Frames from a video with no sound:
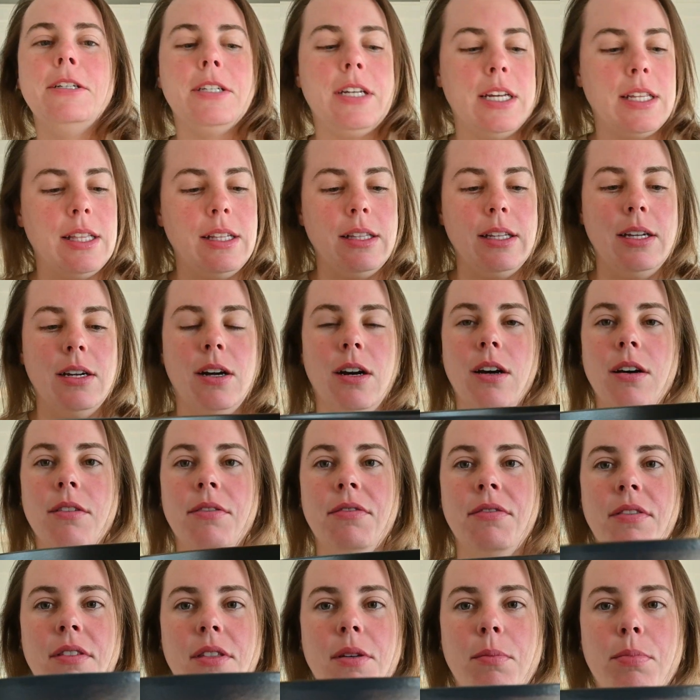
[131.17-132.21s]
the lid
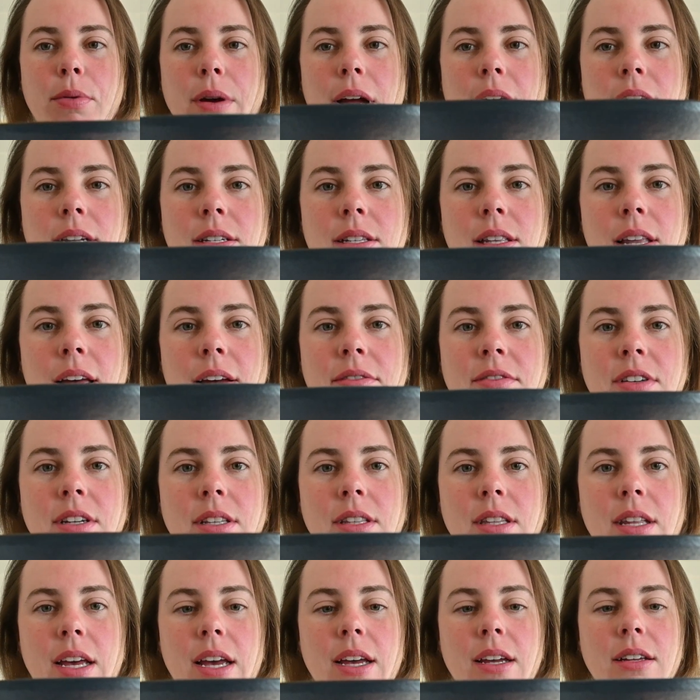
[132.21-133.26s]
off, the bread is left
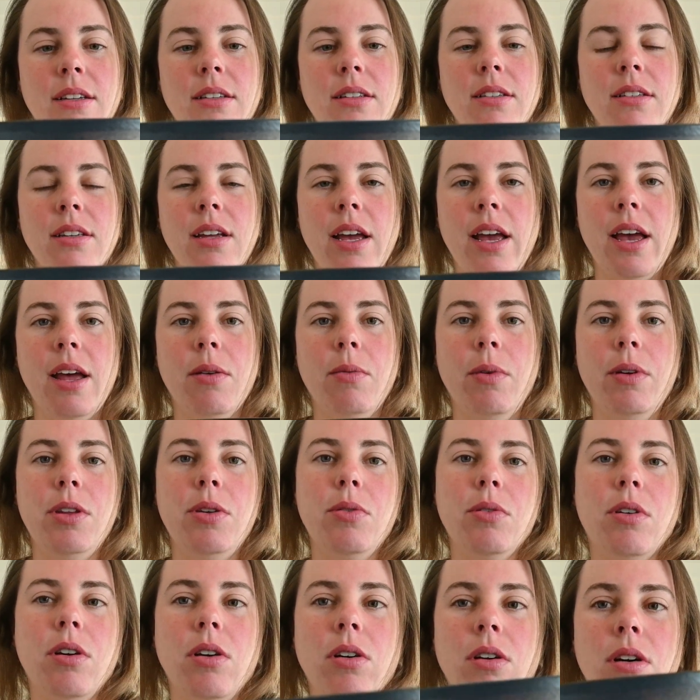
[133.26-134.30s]
in this. And when you
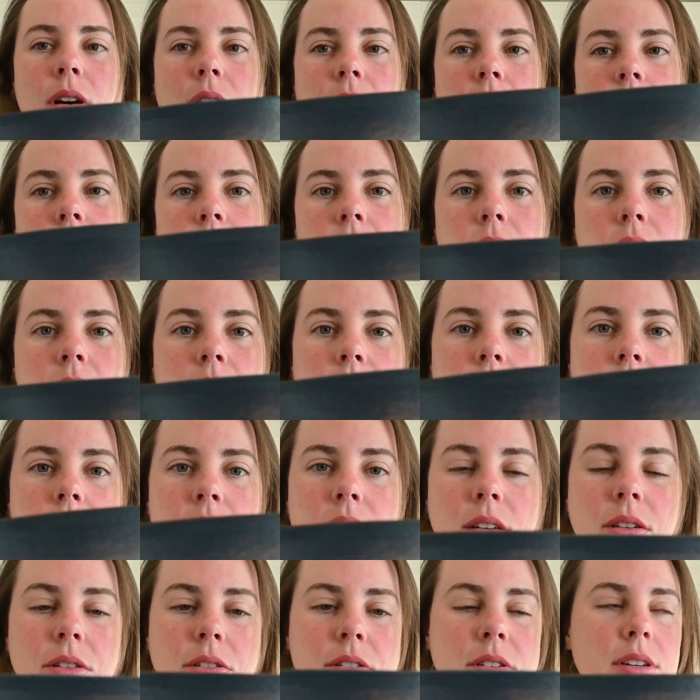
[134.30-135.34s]
cook
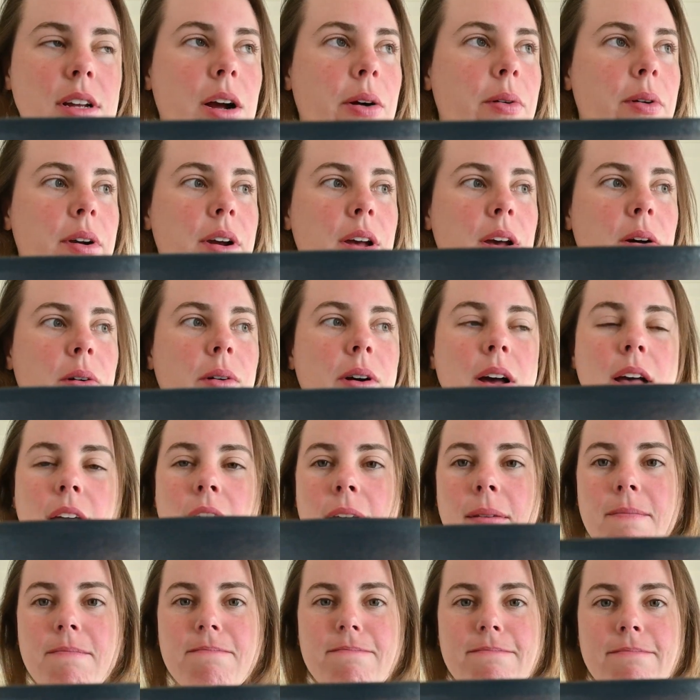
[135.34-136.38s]
your sourdough
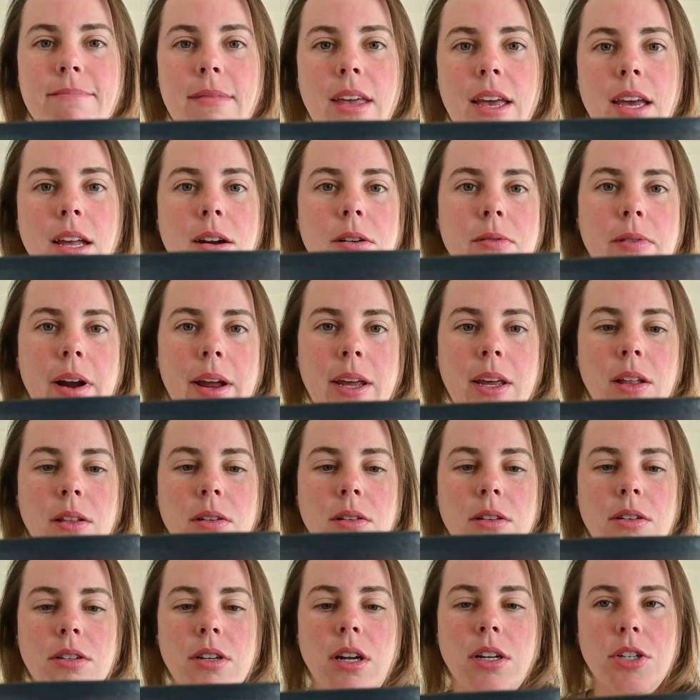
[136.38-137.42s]
in a
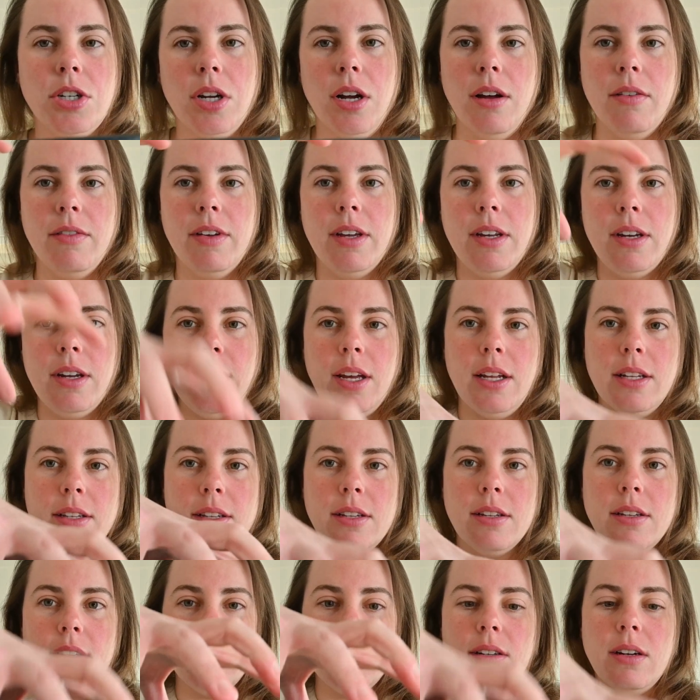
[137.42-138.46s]
regular Dutch oven,
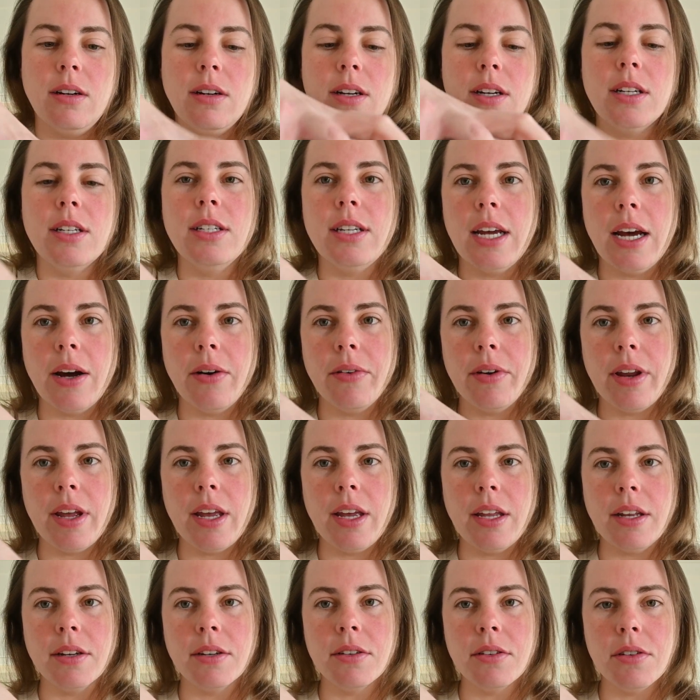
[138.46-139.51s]
it's sunk down
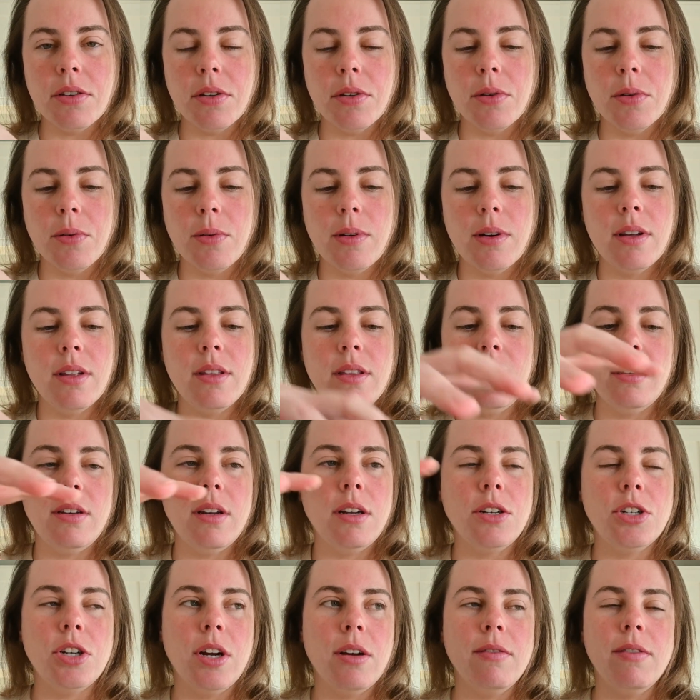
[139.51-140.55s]
into the
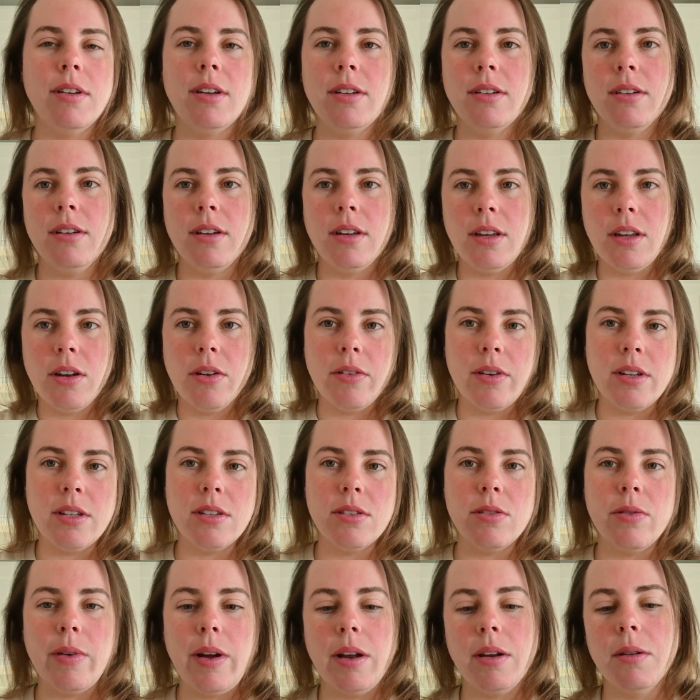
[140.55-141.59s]
Dutch oven. You know, it's
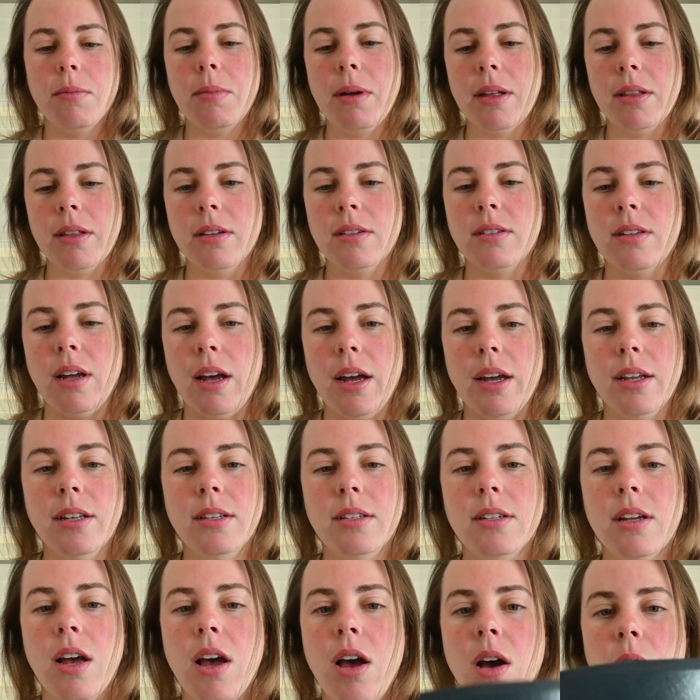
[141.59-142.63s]
surrounded by the
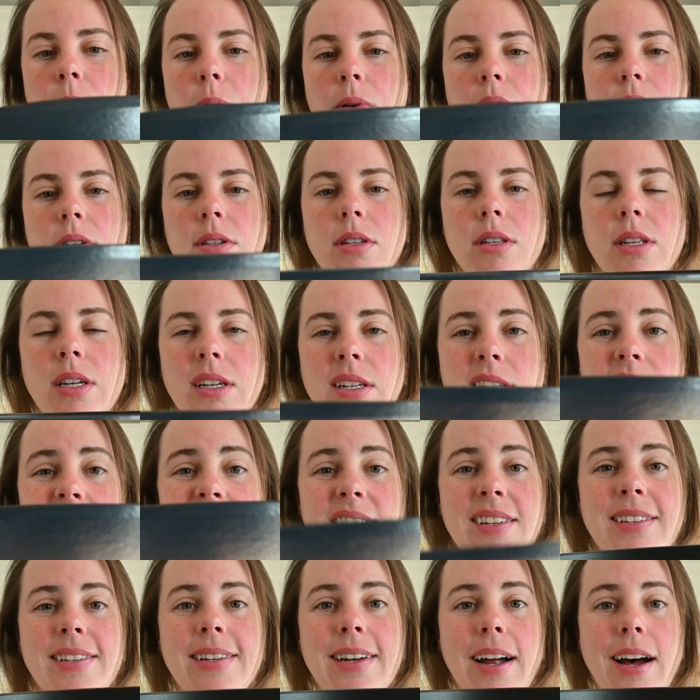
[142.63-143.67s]
sides, whereas this,
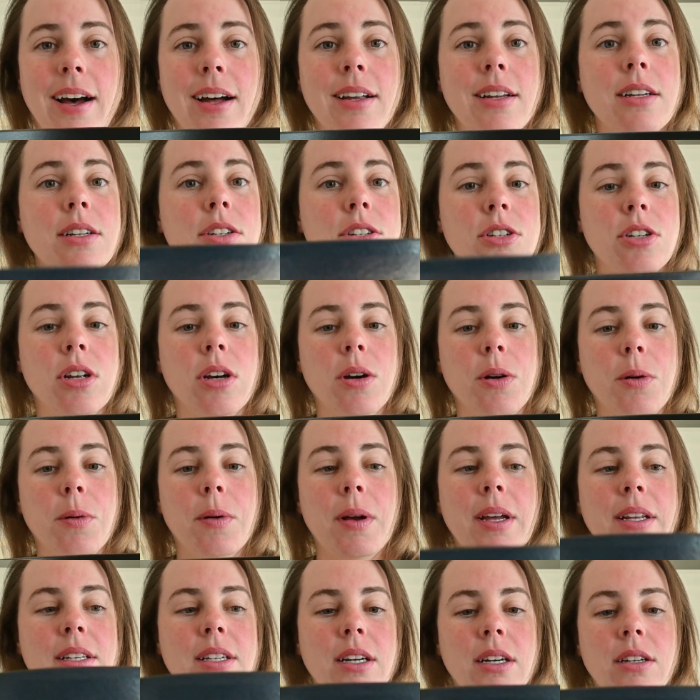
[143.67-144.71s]
it's not. So
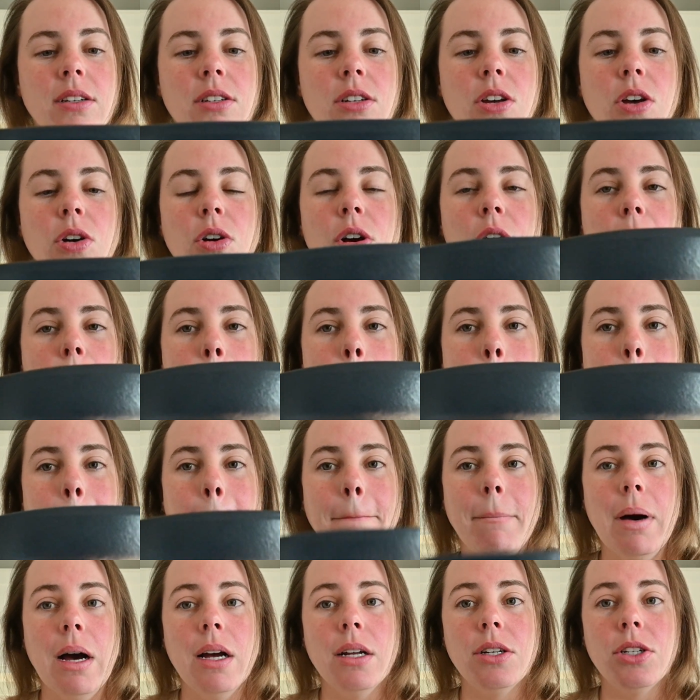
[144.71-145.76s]
it does cook
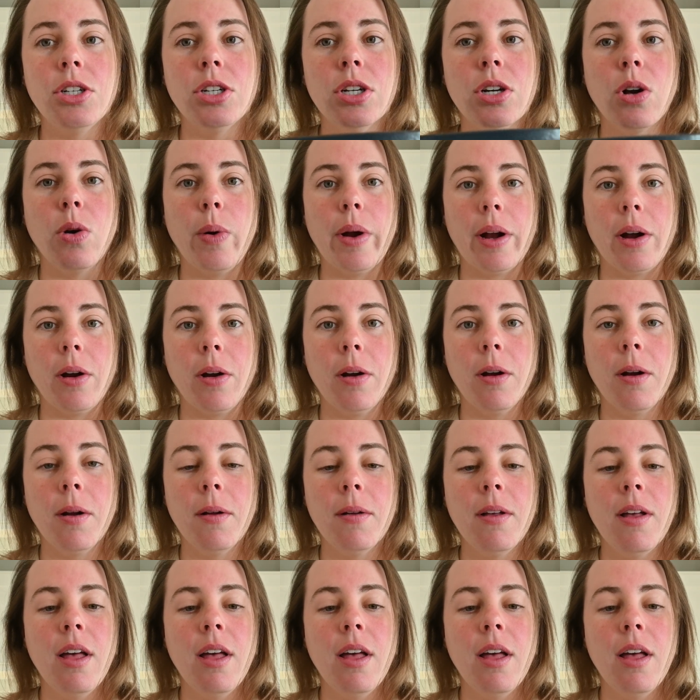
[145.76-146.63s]
much quicker